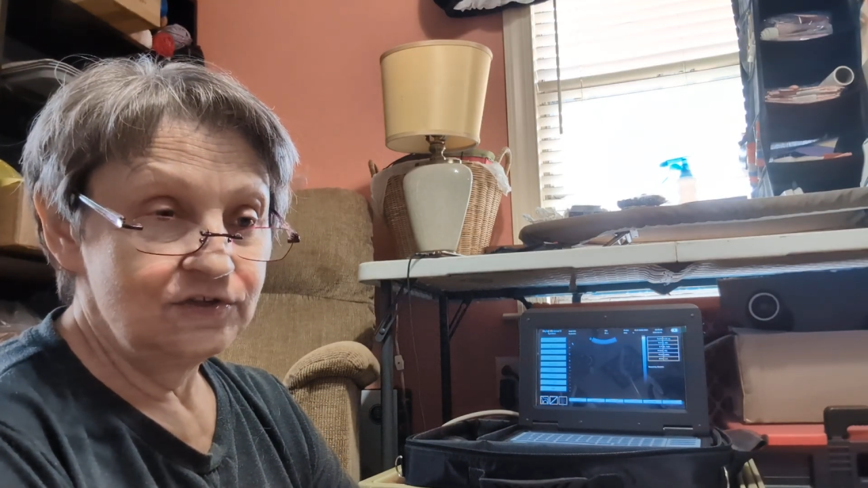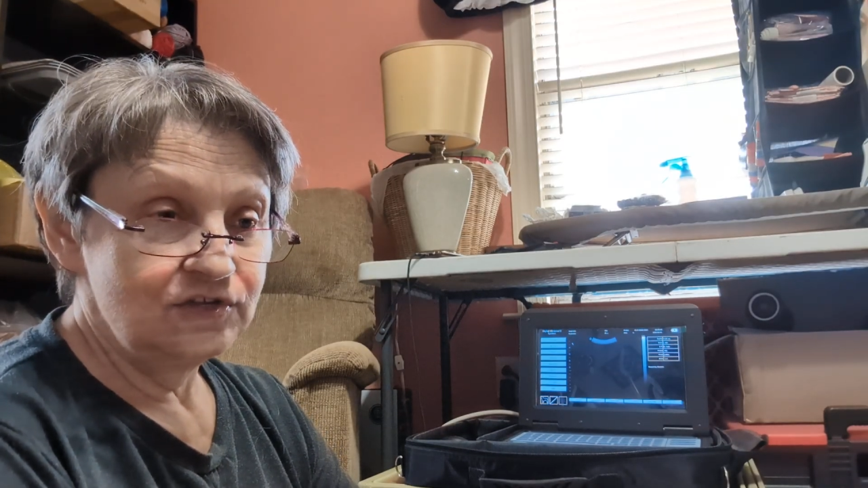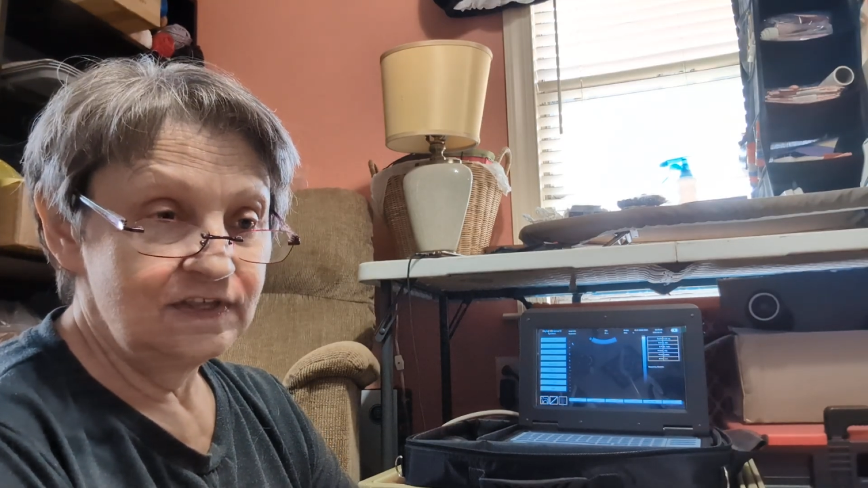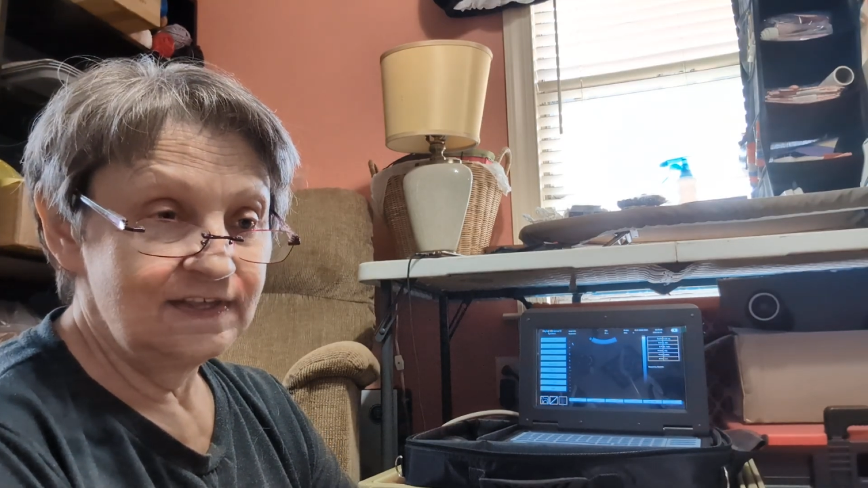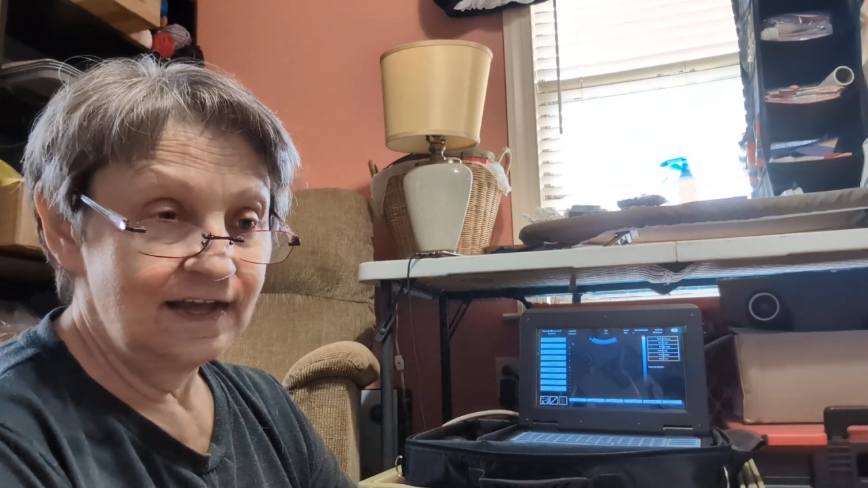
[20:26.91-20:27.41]

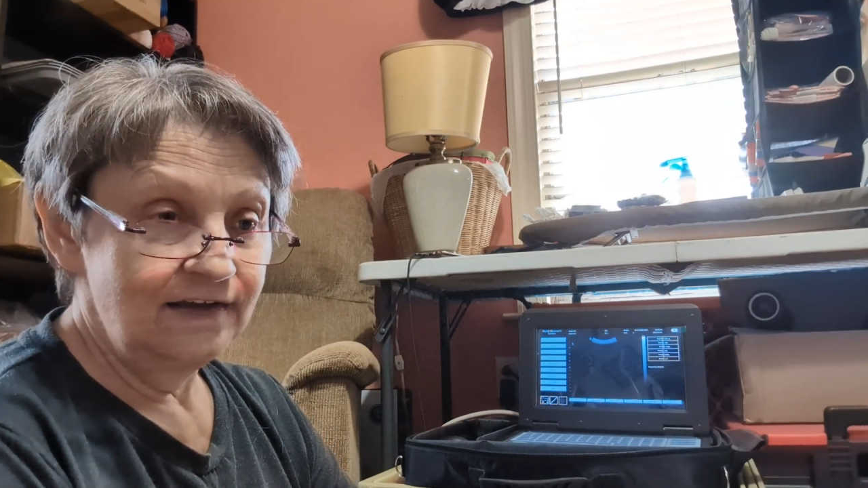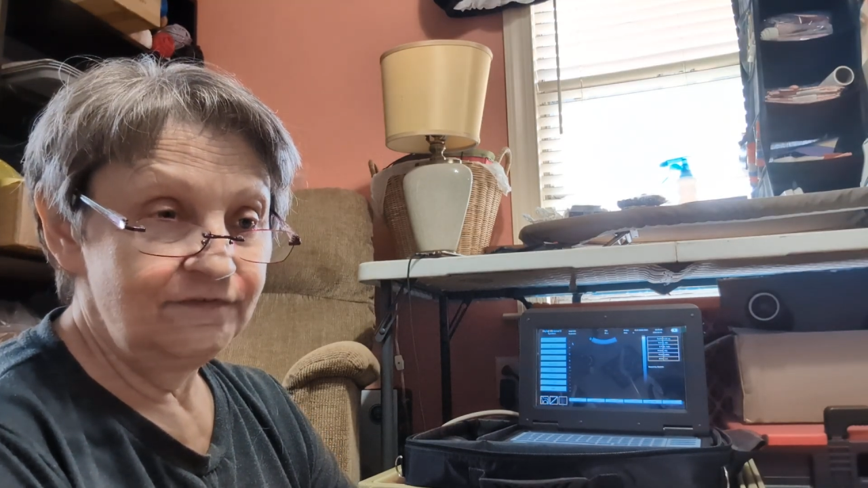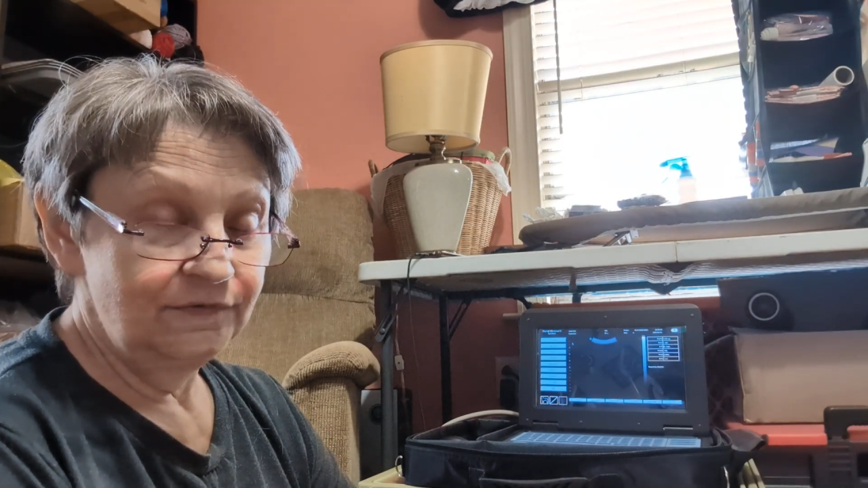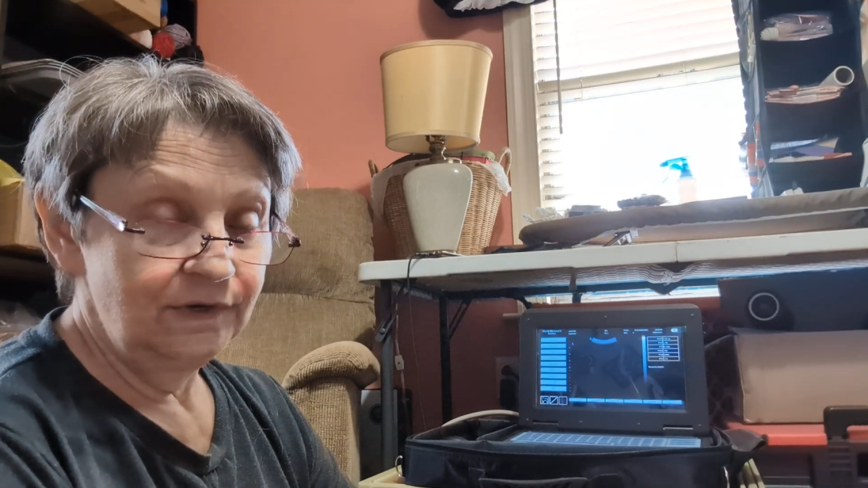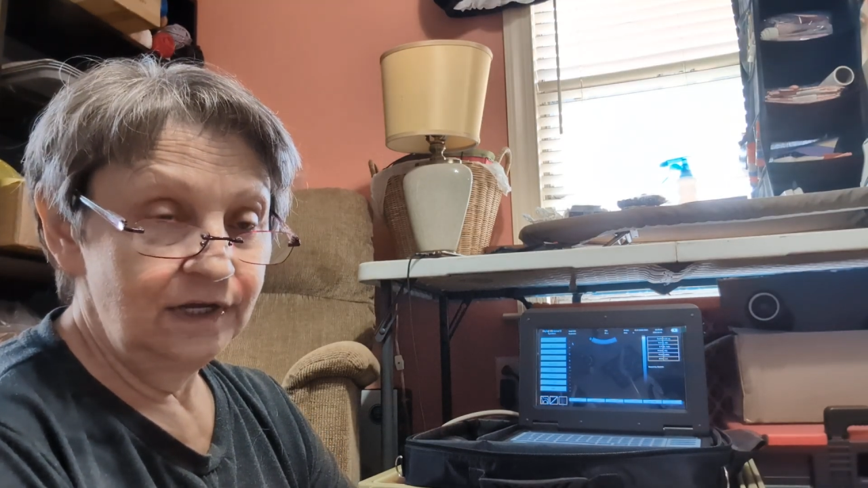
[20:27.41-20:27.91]
she's safe
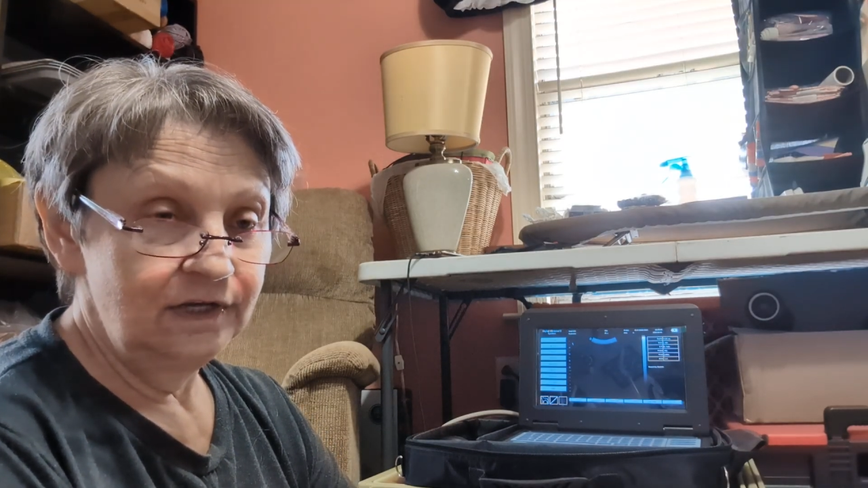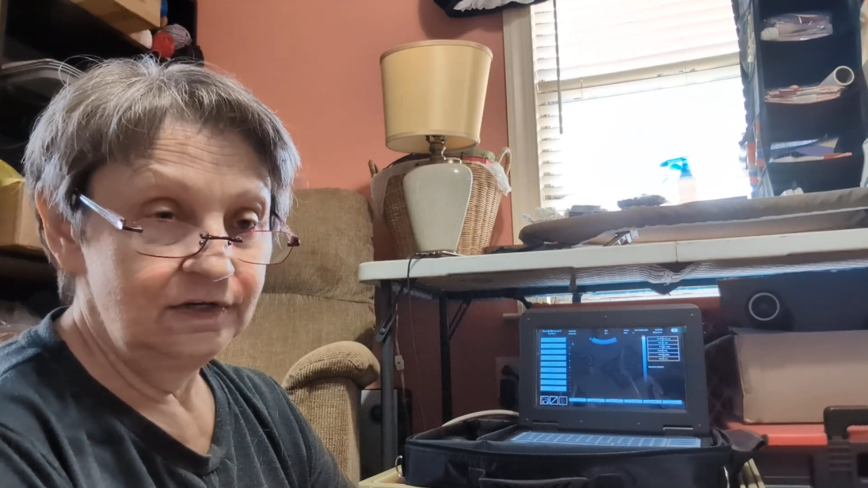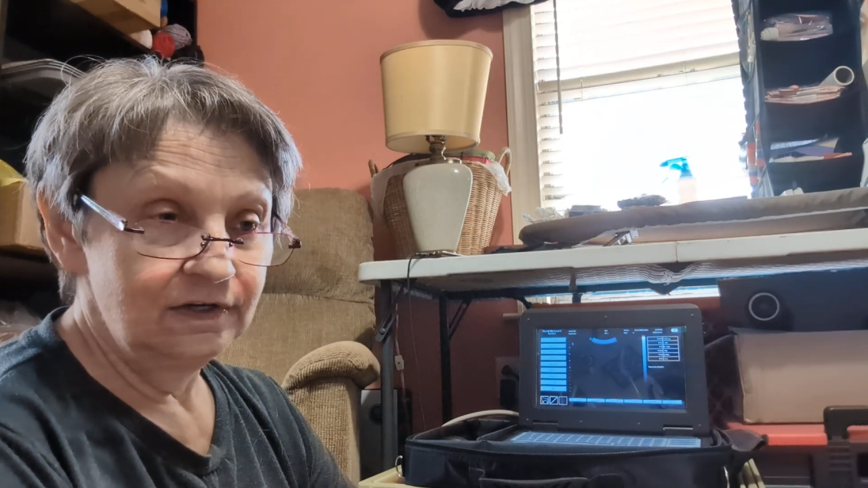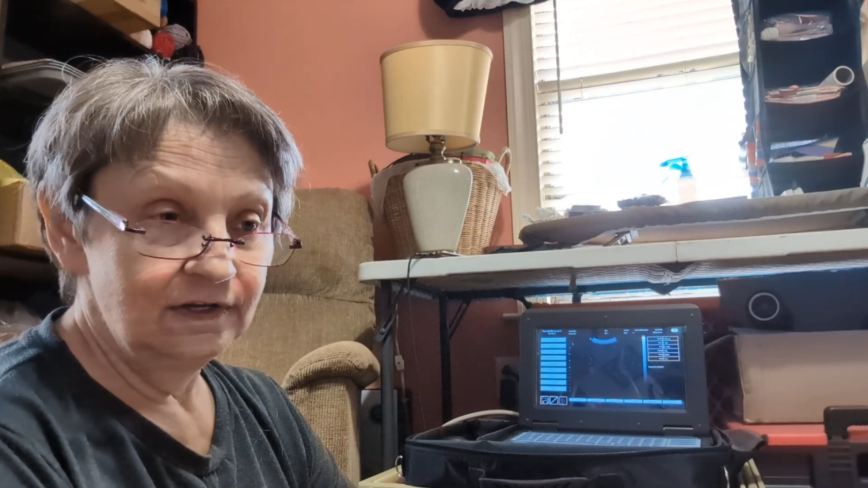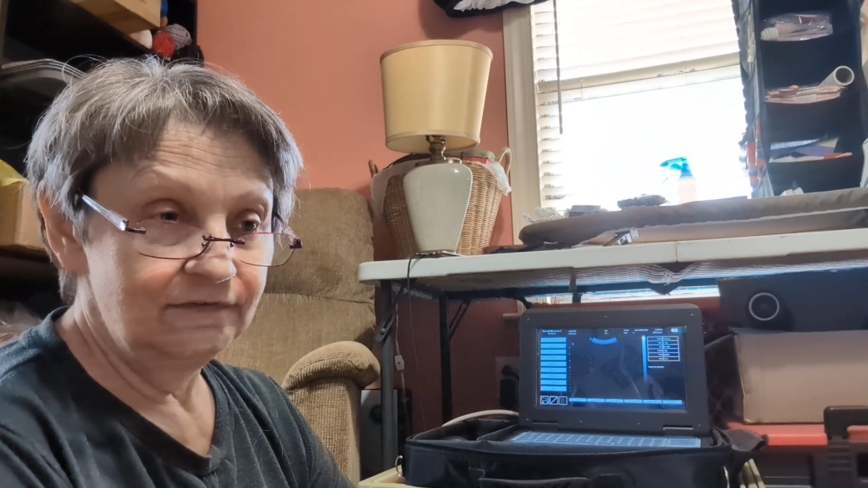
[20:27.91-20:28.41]
in
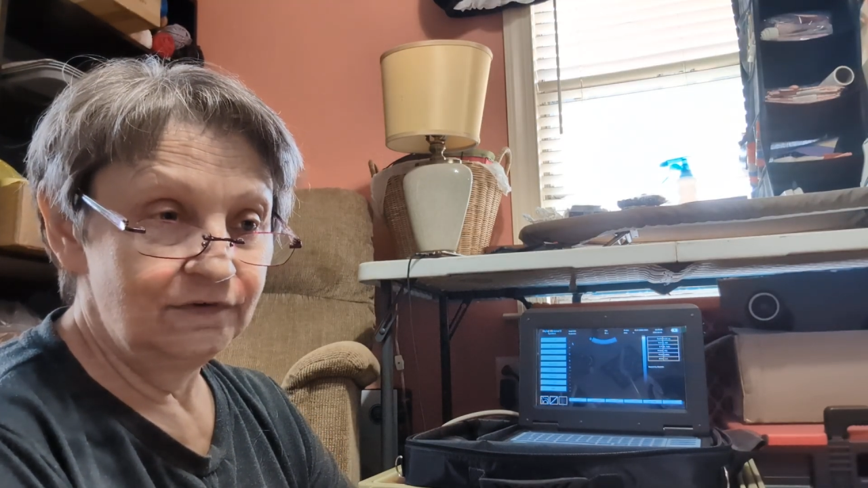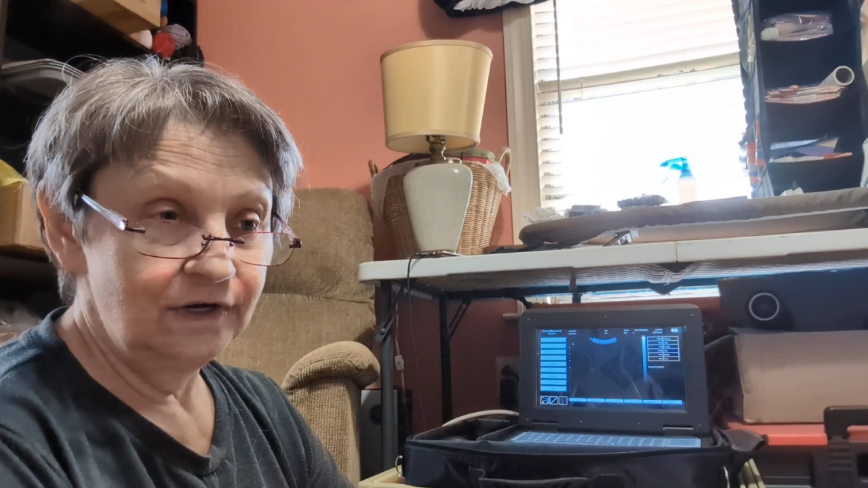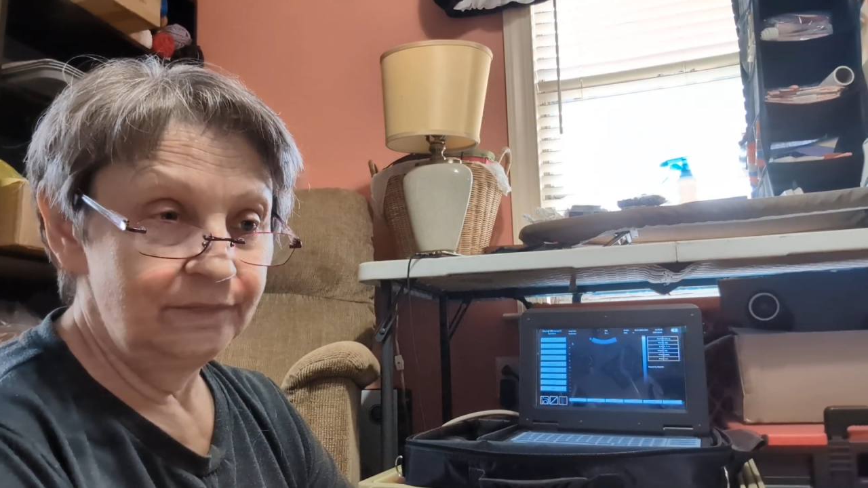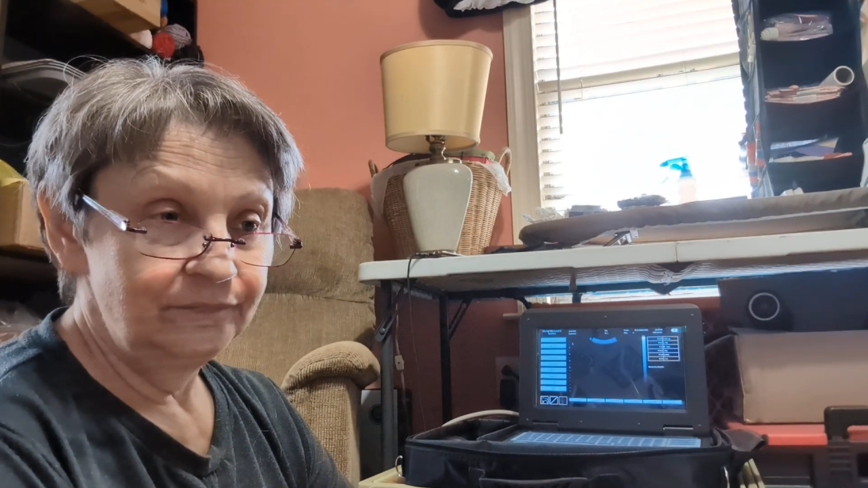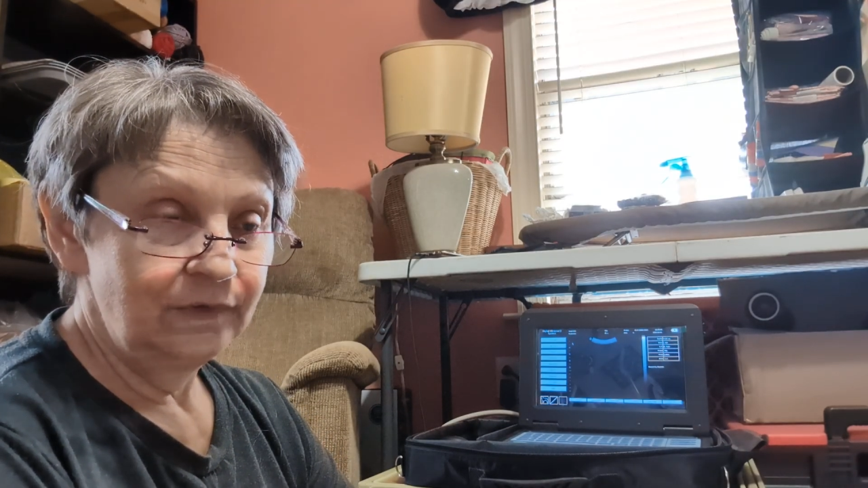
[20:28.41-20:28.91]
delivery,